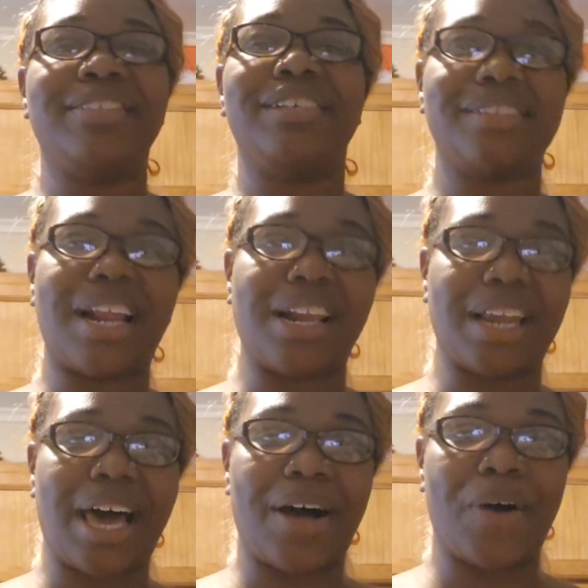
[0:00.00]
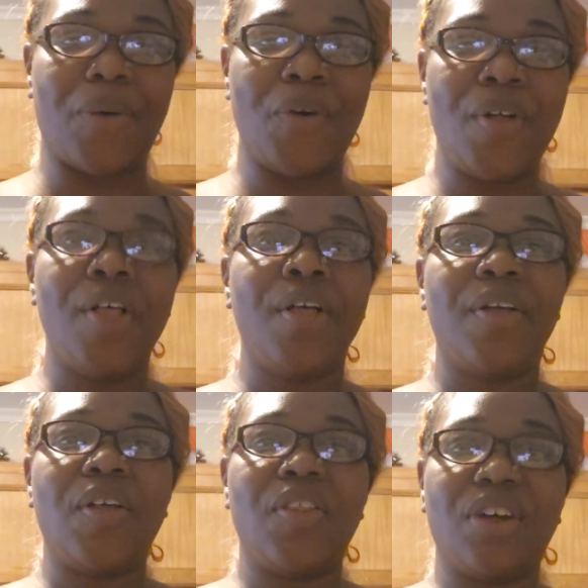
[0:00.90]
doesn't allow
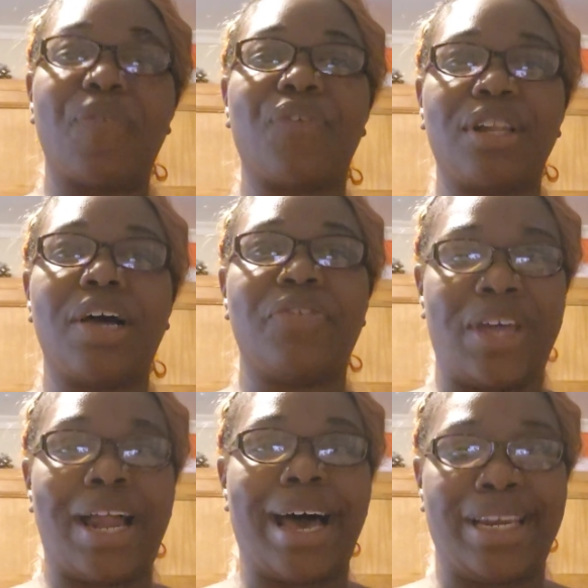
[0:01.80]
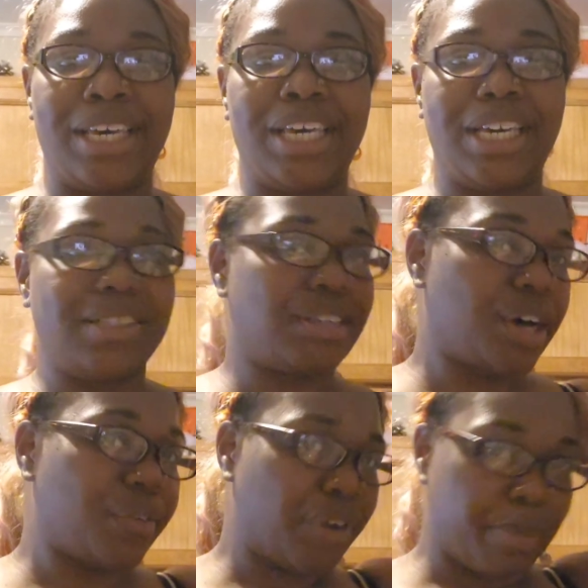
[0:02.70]
the fluff that I need to
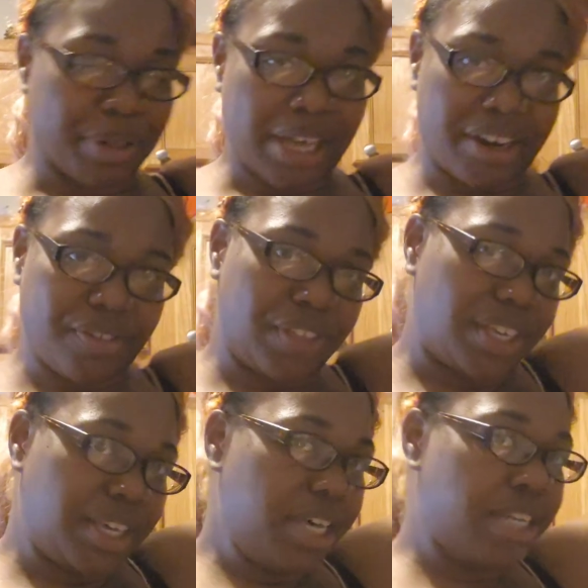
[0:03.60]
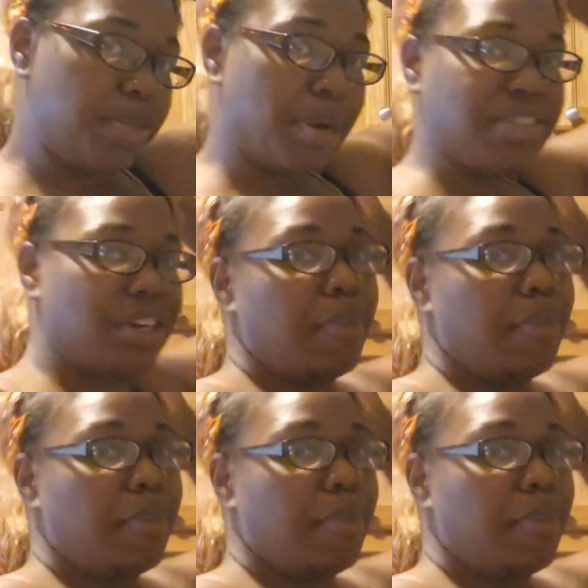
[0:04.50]
cover up a lot of the spots. Y'all